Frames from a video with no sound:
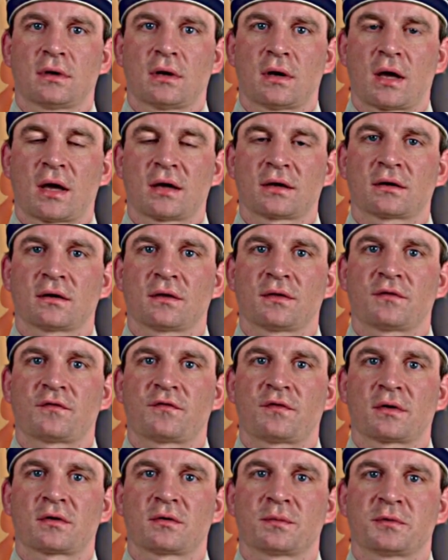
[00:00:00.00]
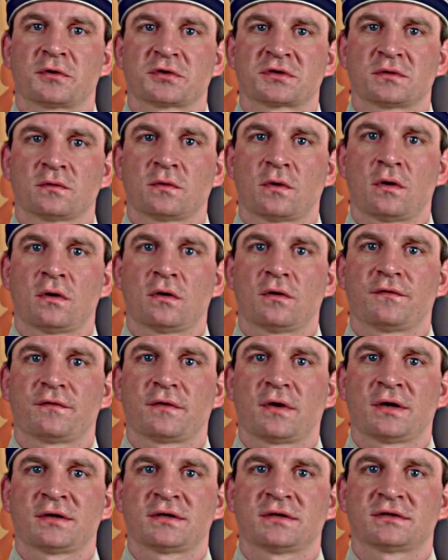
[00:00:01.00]
like in the Franco-Prussian War of
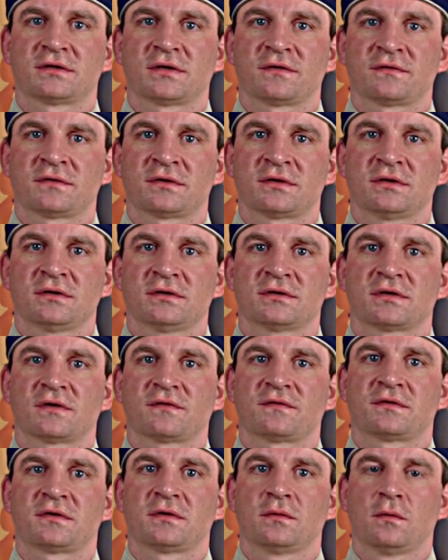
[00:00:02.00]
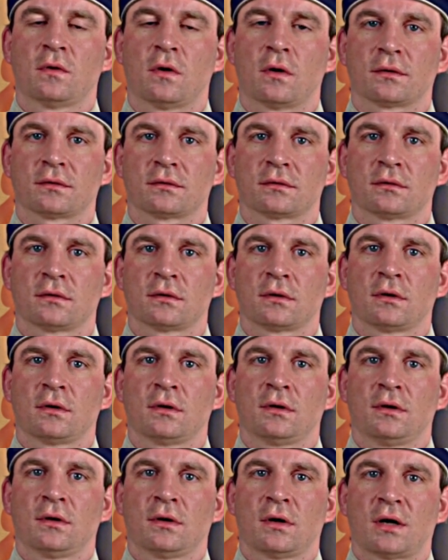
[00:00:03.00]
1870-71,
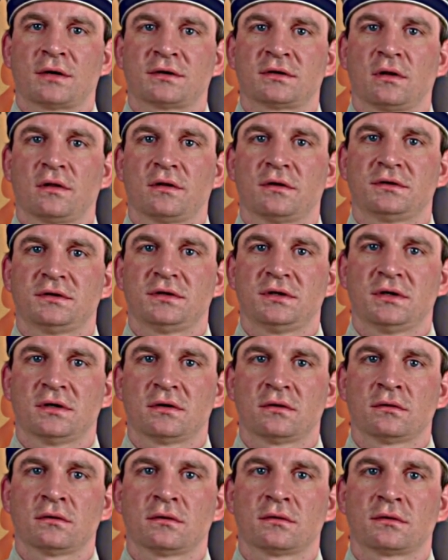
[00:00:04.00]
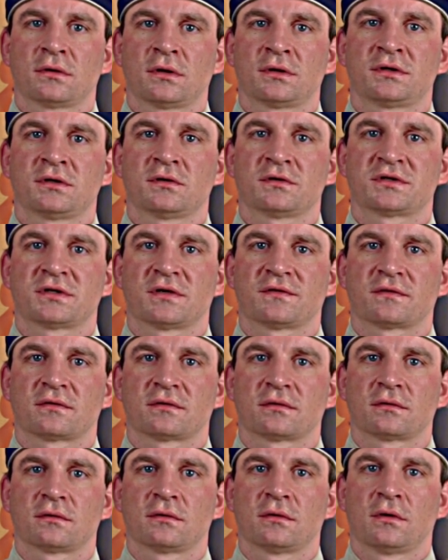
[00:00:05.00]
until the year 1907,
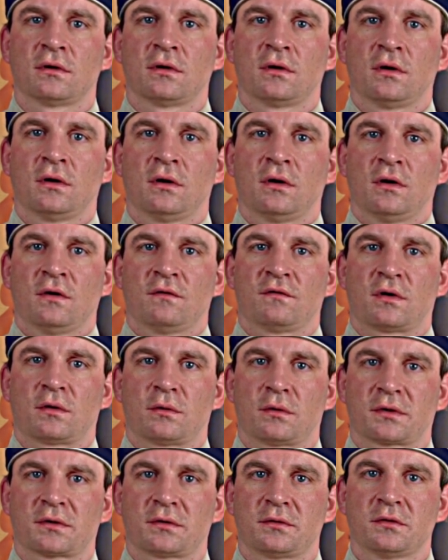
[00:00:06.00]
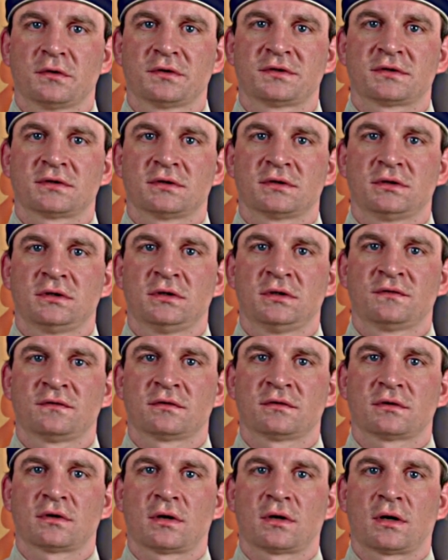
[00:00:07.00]
for recruits
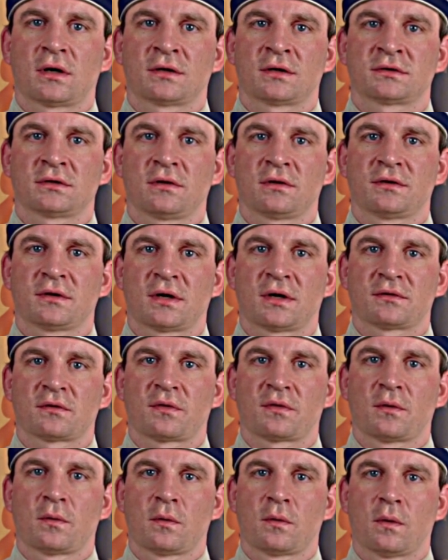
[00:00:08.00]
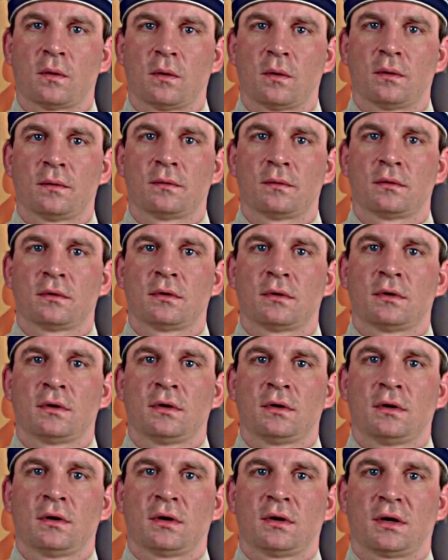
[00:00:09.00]
even until the end of the war.
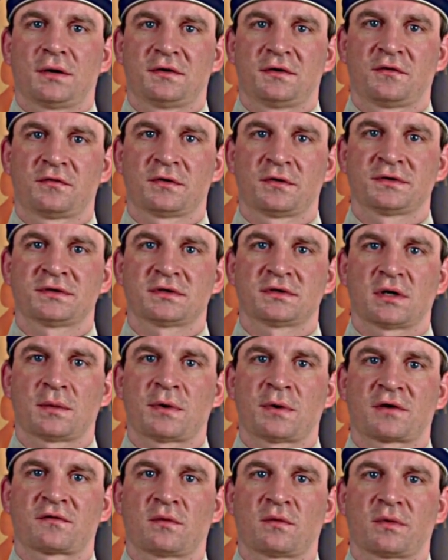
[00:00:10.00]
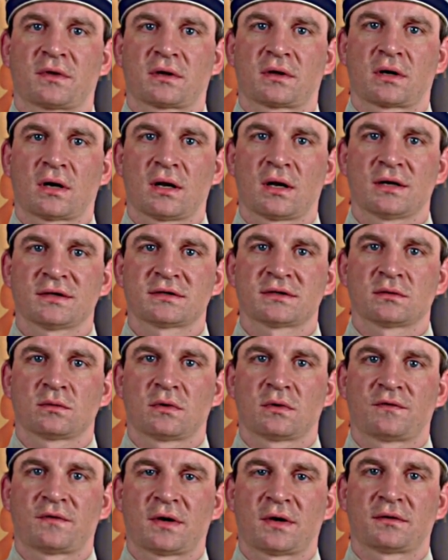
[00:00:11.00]
A difference apart from the colors
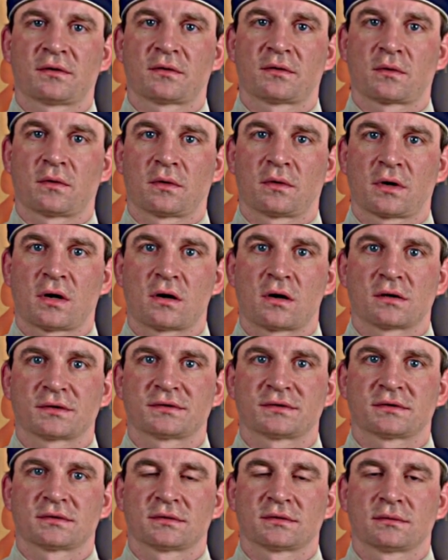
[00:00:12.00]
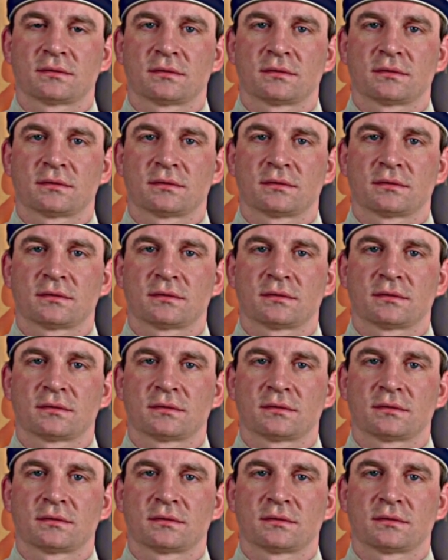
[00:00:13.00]
we find in the Cocards.